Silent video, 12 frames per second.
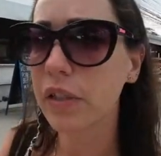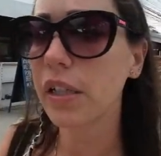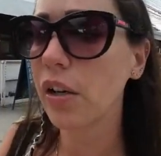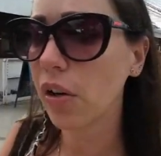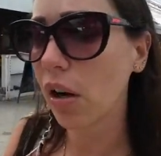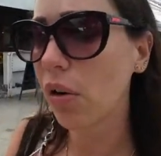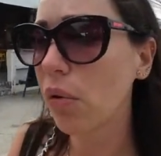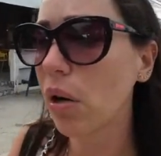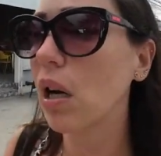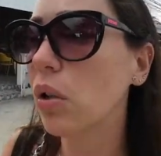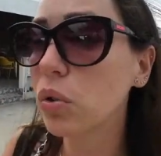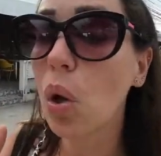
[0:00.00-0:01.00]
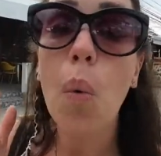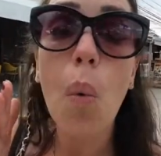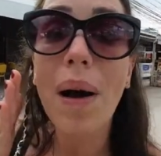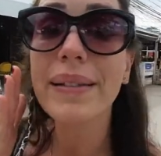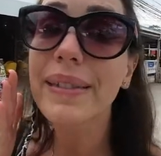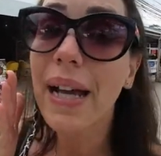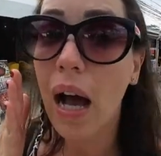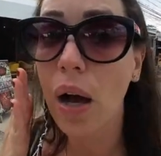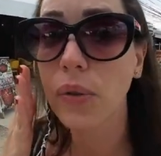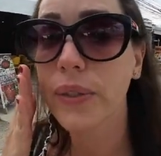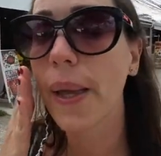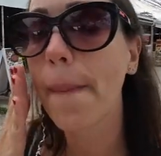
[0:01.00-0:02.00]
They're around
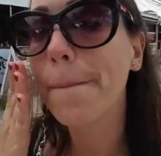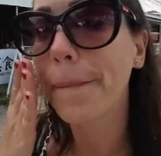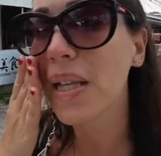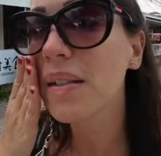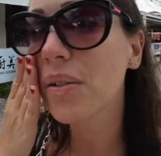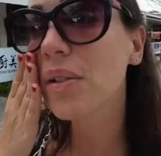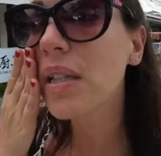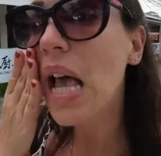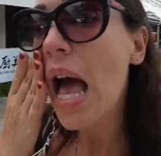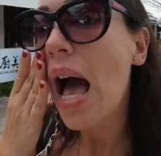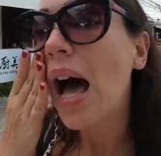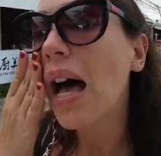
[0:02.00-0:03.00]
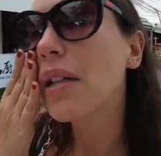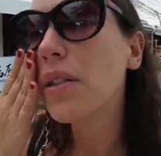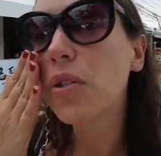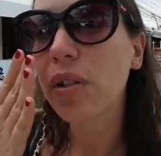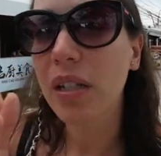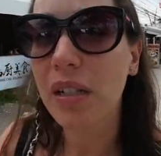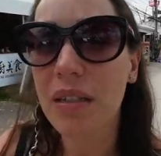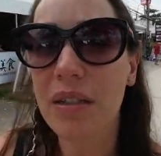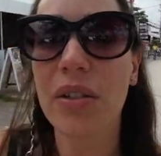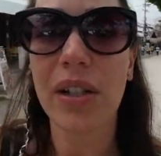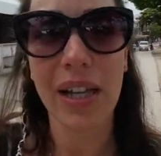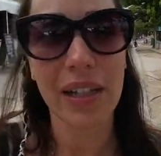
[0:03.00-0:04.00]
1,000 pesos, and you can
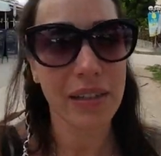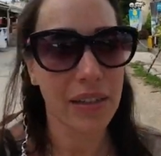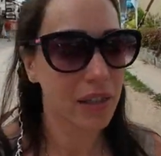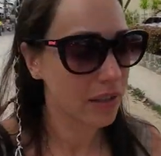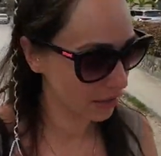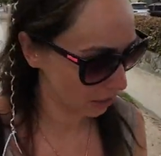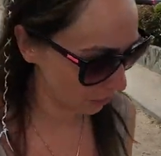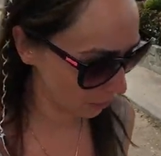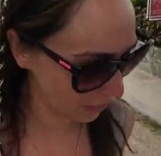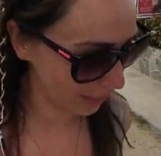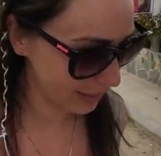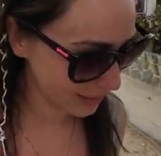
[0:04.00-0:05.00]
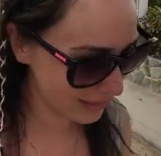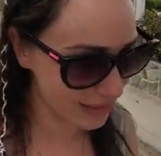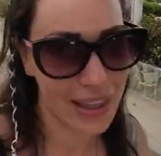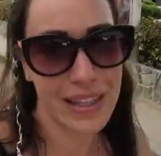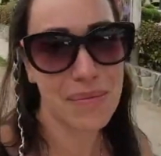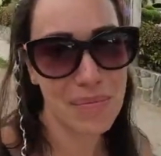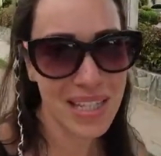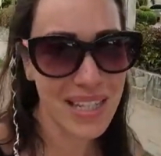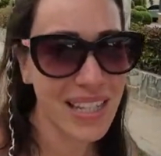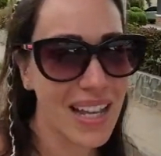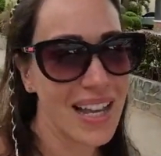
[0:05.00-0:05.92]
also get some braids like me.